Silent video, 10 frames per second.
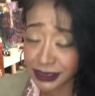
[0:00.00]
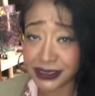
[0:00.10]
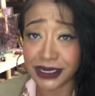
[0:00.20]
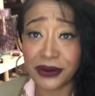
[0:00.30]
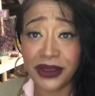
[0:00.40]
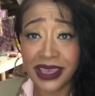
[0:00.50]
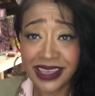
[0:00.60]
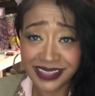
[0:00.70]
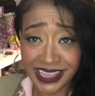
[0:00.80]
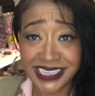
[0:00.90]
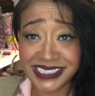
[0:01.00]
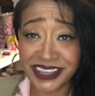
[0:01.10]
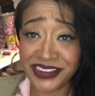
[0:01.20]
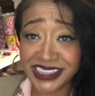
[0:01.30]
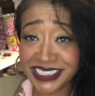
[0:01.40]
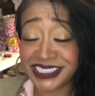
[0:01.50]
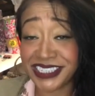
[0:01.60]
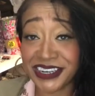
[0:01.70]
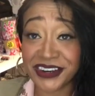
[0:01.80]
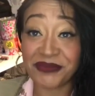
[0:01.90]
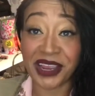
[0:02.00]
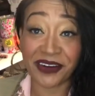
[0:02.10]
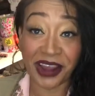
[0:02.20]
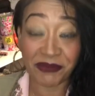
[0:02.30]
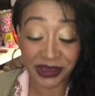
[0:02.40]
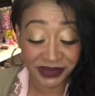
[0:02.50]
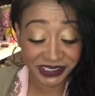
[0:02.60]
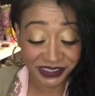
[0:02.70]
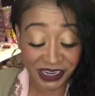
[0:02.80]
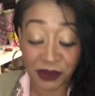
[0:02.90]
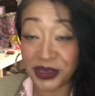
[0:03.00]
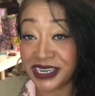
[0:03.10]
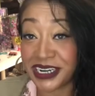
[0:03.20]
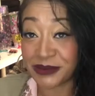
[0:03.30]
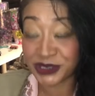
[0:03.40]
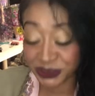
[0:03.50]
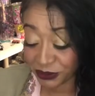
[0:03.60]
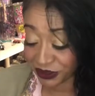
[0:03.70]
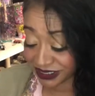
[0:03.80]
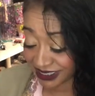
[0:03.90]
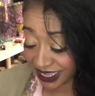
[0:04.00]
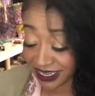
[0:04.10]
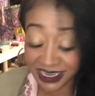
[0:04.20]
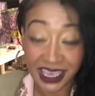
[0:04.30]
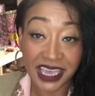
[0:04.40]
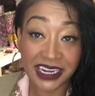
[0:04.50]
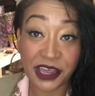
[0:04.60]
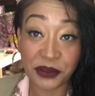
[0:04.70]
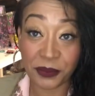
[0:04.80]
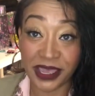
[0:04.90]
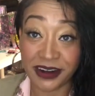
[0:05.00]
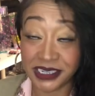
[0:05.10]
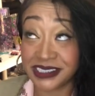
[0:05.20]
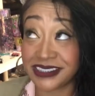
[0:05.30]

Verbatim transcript: So Thanksgiving this year, my grandbabies are coming and I'm super excited. Now their parents